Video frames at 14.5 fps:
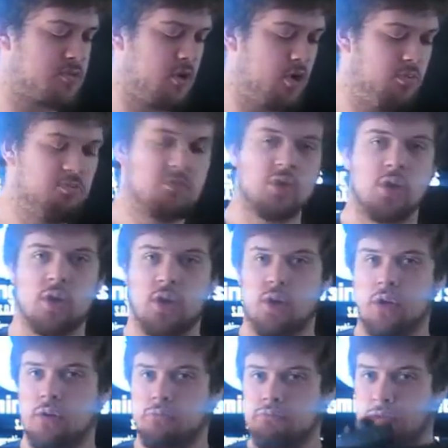small,
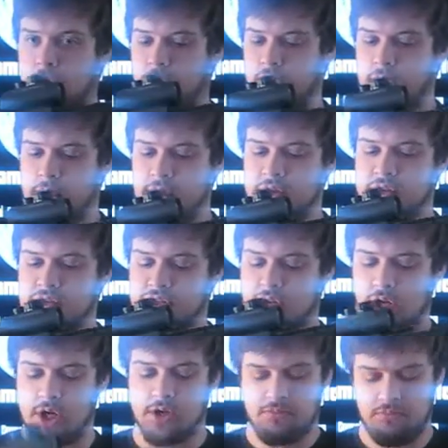I recommend this
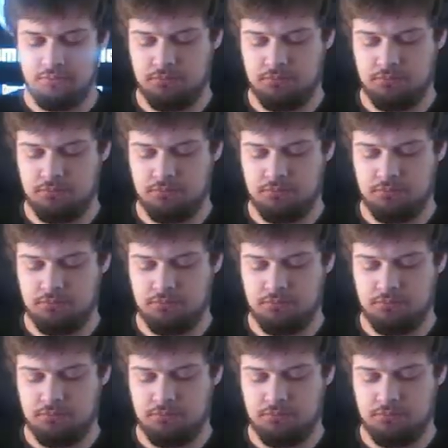gun.